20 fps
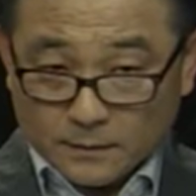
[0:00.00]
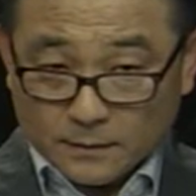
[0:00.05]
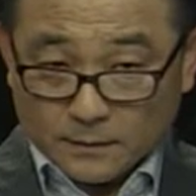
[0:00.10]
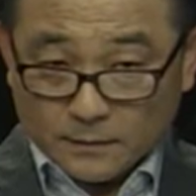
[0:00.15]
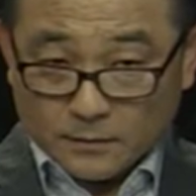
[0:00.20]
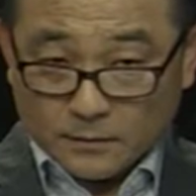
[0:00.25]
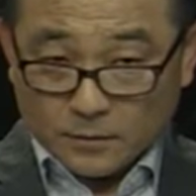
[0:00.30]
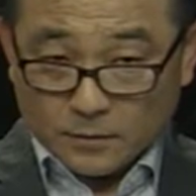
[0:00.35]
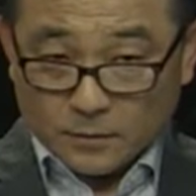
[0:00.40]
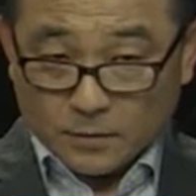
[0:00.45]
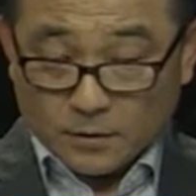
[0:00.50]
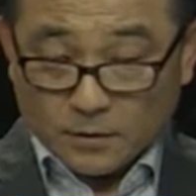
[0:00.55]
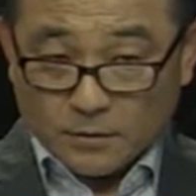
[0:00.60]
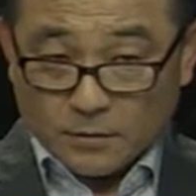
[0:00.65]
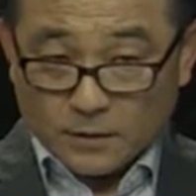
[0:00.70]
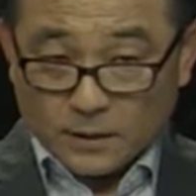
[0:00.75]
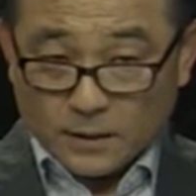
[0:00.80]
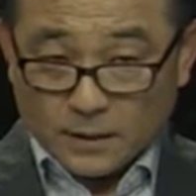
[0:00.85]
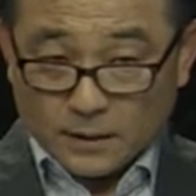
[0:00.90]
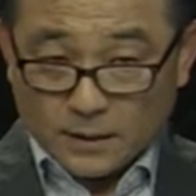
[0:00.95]
So
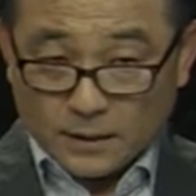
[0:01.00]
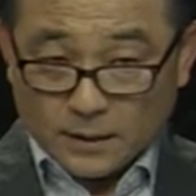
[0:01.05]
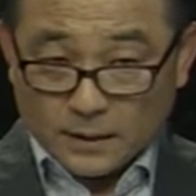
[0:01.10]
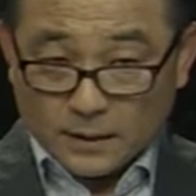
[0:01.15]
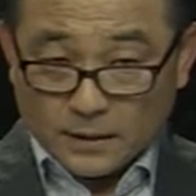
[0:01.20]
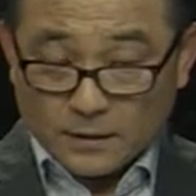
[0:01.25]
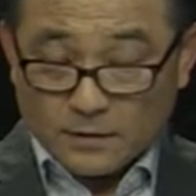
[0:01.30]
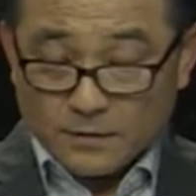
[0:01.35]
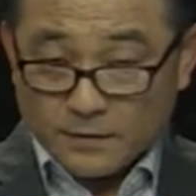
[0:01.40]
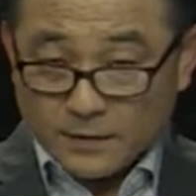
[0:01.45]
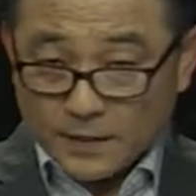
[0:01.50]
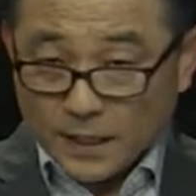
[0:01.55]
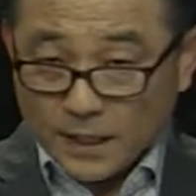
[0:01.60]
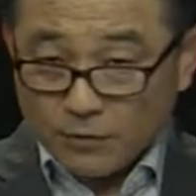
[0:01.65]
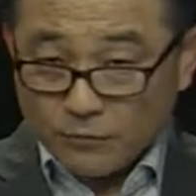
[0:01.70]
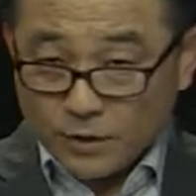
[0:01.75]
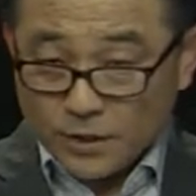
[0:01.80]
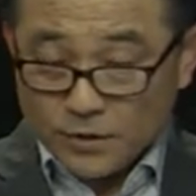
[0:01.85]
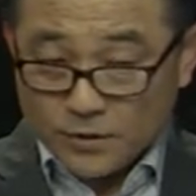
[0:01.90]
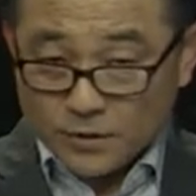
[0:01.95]
the CA
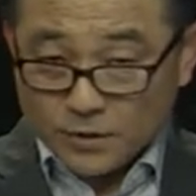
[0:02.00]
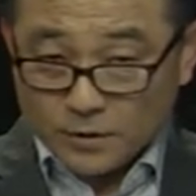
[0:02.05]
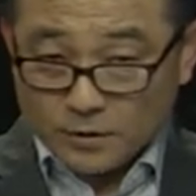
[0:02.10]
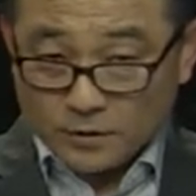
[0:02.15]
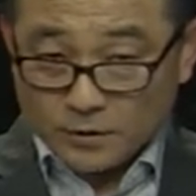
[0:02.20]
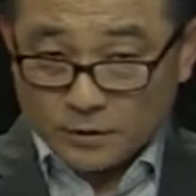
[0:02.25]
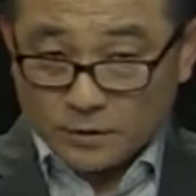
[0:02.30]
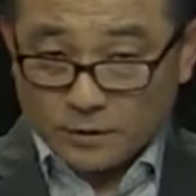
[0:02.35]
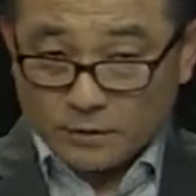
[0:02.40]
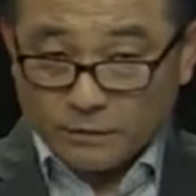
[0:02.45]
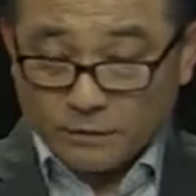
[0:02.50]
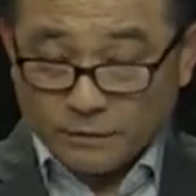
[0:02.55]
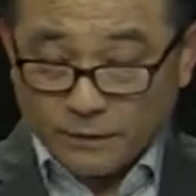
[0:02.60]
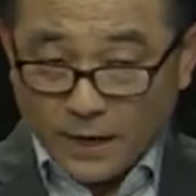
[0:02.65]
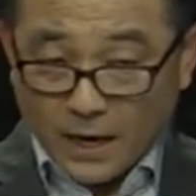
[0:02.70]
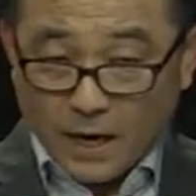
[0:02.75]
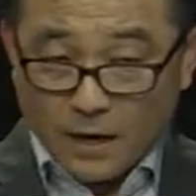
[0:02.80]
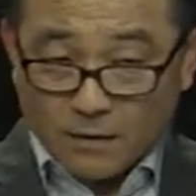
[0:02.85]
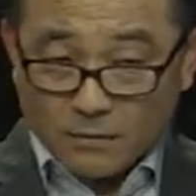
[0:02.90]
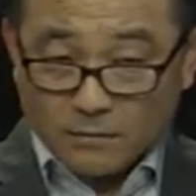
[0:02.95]
researchers
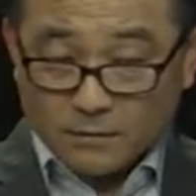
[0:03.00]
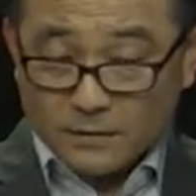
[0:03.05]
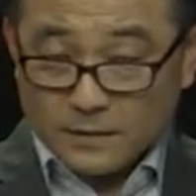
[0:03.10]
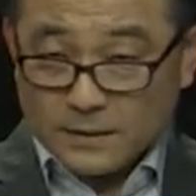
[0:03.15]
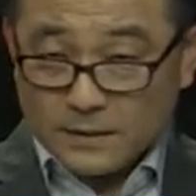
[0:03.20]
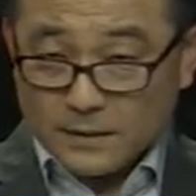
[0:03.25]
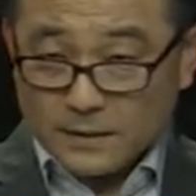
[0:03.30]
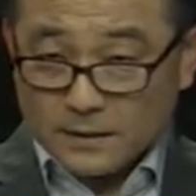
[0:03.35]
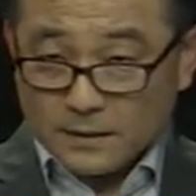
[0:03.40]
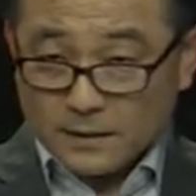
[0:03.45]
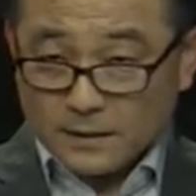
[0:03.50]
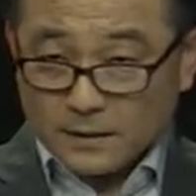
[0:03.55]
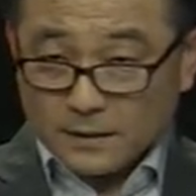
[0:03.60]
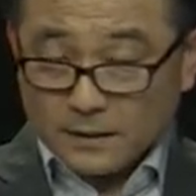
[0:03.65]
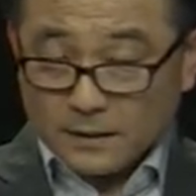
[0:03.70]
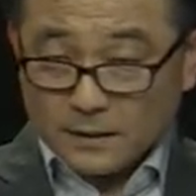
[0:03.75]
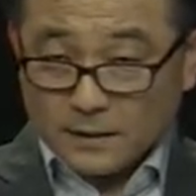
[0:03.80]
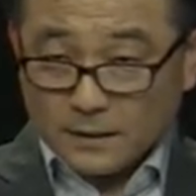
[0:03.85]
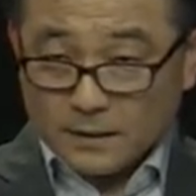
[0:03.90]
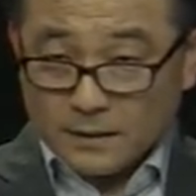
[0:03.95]
found
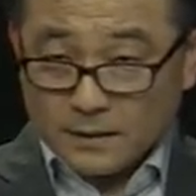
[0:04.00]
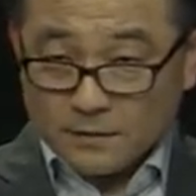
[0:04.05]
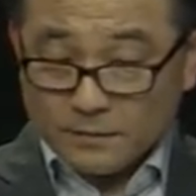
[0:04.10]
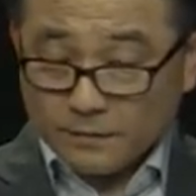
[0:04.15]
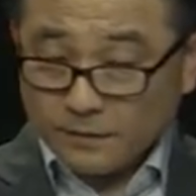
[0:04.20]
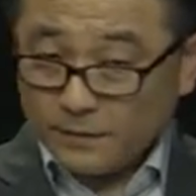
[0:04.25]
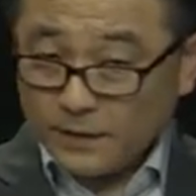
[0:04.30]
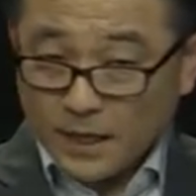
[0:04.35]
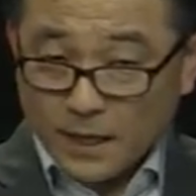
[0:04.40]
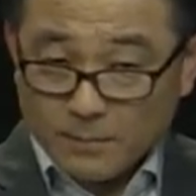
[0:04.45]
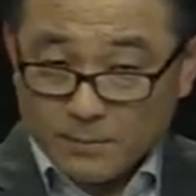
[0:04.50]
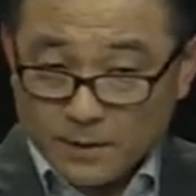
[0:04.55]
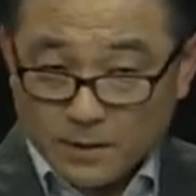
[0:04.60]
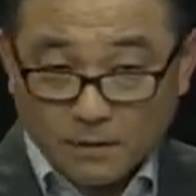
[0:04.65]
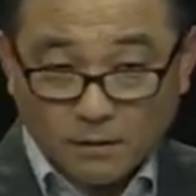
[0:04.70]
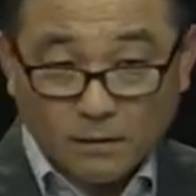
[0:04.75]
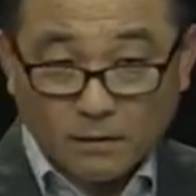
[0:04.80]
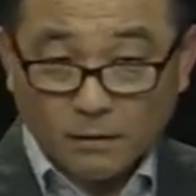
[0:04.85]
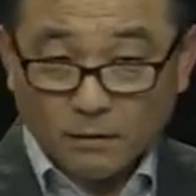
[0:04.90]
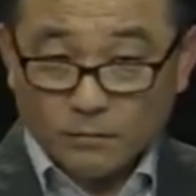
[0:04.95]
this phenomenon
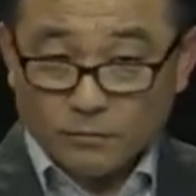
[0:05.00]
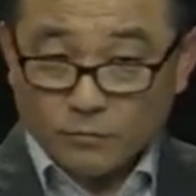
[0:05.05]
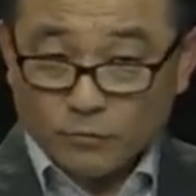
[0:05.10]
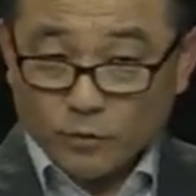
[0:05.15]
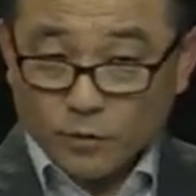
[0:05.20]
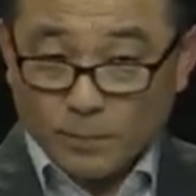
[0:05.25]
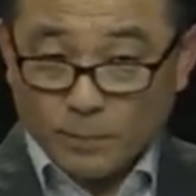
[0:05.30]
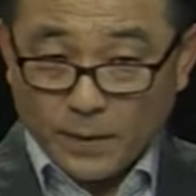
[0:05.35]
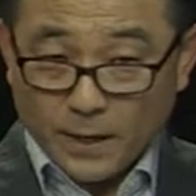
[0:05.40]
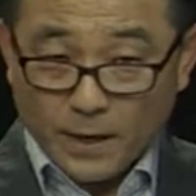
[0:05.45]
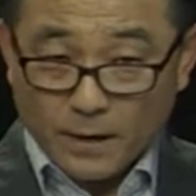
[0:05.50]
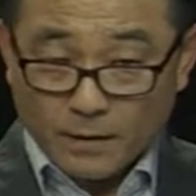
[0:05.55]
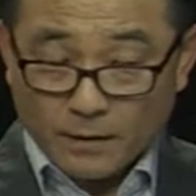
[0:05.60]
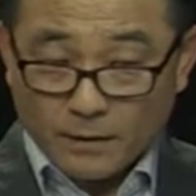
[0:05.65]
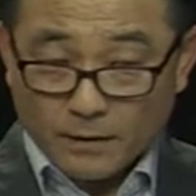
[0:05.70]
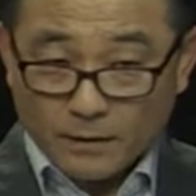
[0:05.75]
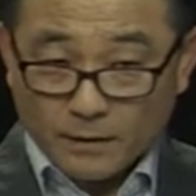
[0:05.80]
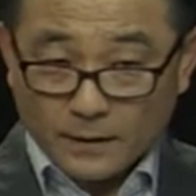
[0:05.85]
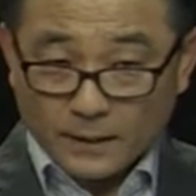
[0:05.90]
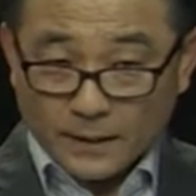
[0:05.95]
called
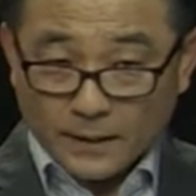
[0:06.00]
repair,